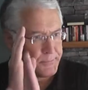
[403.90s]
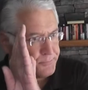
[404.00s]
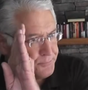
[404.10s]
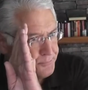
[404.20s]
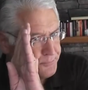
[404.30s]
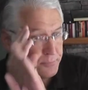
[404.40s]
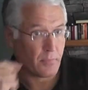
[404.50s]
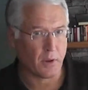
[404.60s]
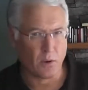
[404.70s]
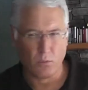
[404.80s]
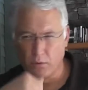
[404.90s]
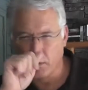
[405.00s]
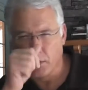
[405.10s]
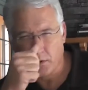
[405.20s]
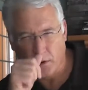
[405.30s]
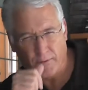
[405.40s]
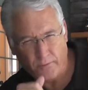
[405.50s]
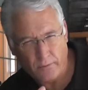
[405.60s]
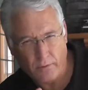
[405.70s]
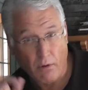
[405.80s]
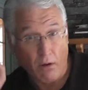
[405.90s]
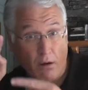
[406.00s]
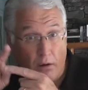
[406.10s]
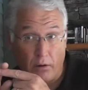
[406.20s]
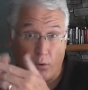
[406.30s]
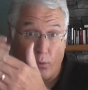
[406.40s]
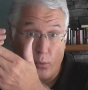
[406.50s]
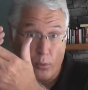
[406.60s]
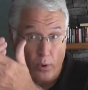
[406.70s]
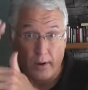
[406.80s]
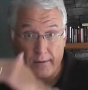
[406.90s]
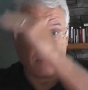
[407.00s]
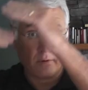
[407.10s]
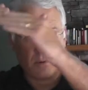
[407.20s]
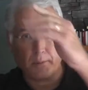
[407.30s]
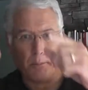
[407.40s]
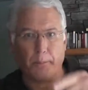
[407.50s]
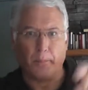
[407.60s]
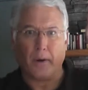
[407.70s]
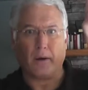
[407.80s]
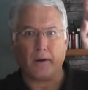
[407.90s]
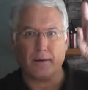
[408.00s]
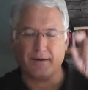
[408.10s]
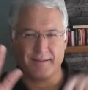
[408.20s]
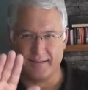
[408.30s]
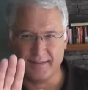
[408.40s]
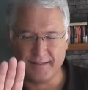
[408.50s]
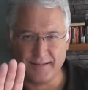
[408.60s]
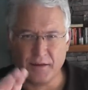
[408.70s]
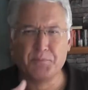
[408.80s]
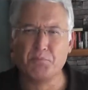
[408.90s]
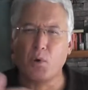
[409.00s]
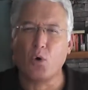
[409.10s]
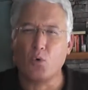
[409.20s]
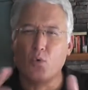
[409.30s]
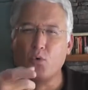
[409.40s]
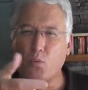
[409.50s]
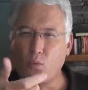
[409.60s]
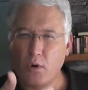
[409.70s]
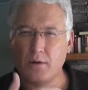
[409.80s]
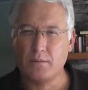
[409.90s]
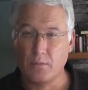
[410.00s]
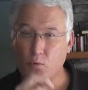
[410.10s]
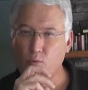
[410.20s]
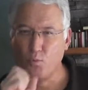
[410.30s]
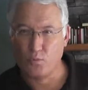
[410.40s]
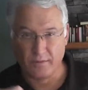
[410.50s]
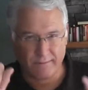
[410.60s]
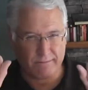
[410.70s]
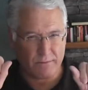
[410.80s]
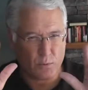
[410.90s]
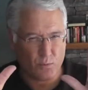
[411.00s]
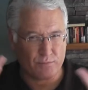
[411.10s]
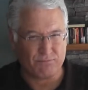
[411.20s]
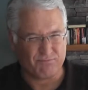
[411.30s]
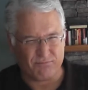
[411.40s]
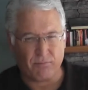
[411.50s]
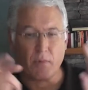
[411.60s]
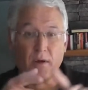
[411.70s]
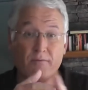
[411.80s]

God does not put a wall up in between us and ignore our suffering until we get to heaven. No. I want to encourage you to watch a